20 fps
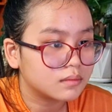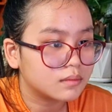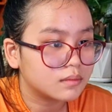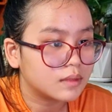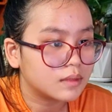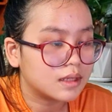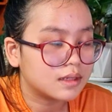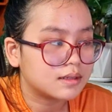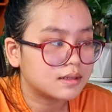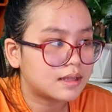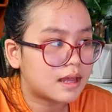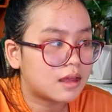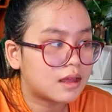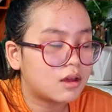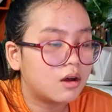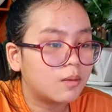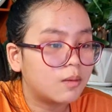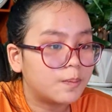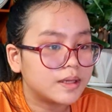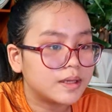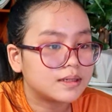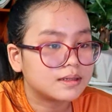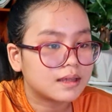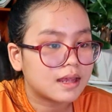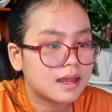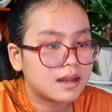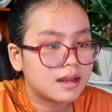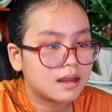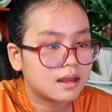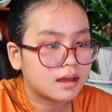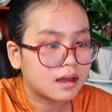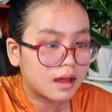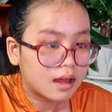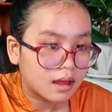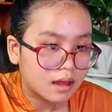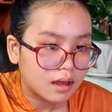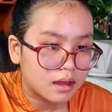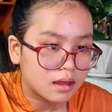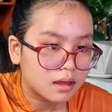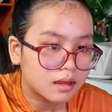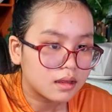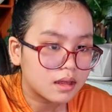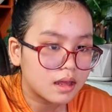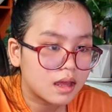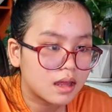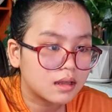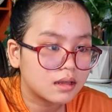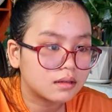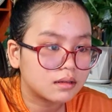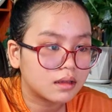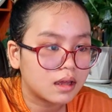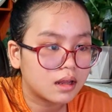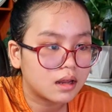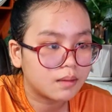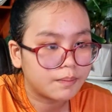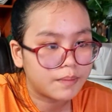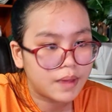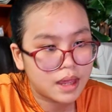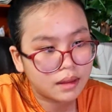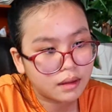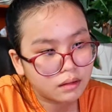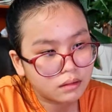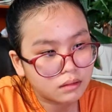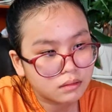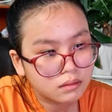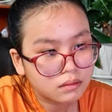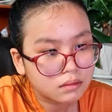This, I hope it's getting high and it's getting better.